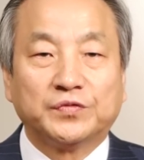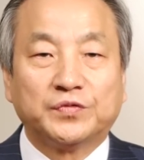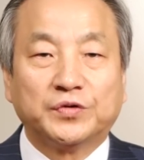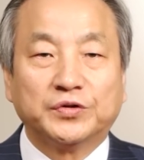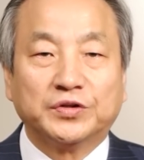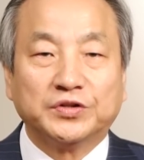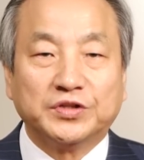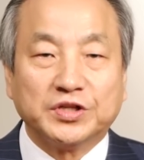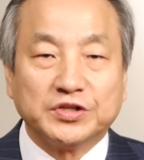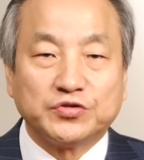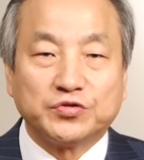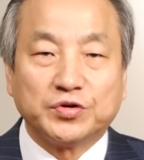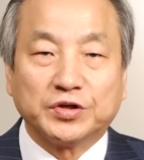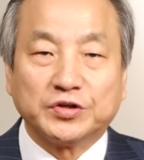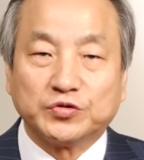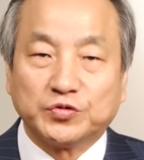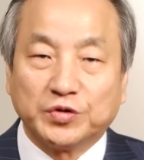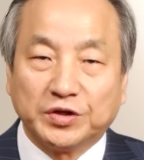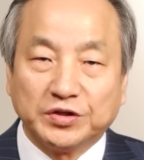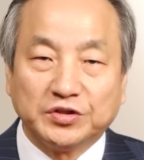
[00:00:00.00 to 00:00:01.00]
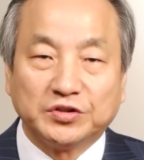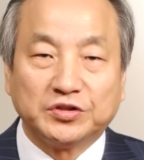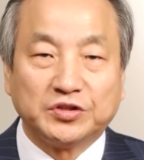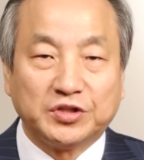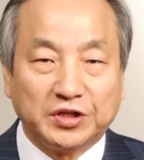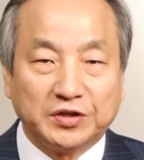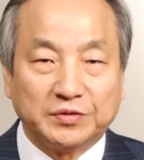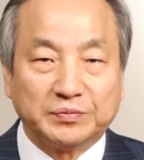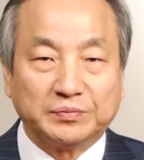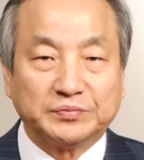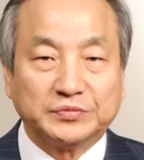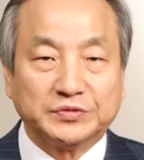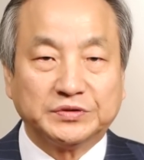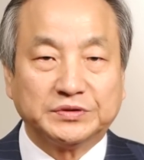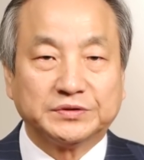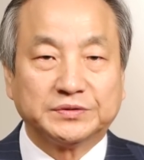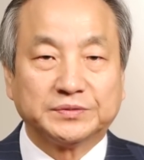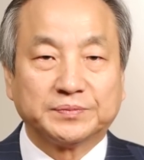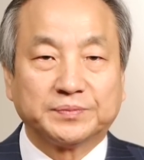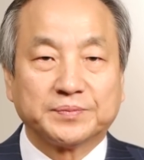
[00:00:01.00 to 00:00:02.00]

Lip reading: for the district strategy teams.